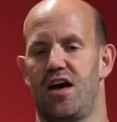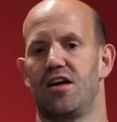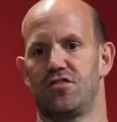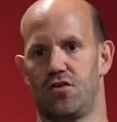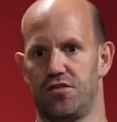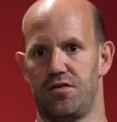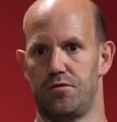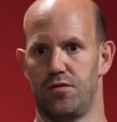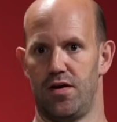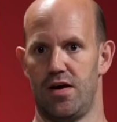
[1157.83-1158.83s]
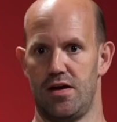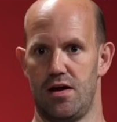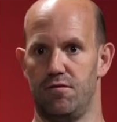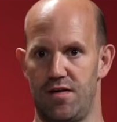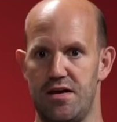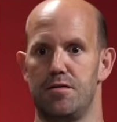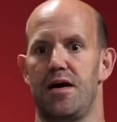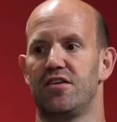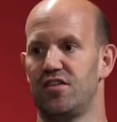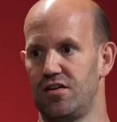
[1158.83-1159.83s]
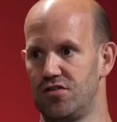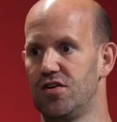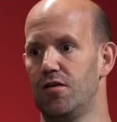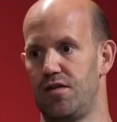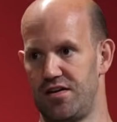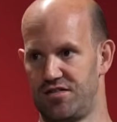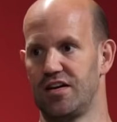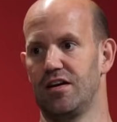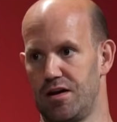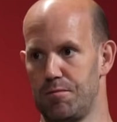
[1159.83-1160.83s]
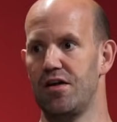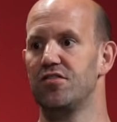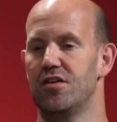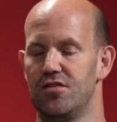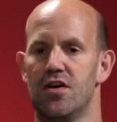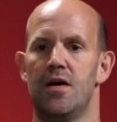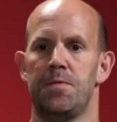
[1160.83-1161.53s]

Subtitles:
It has a concept of a vendor message, a vendor signaling message,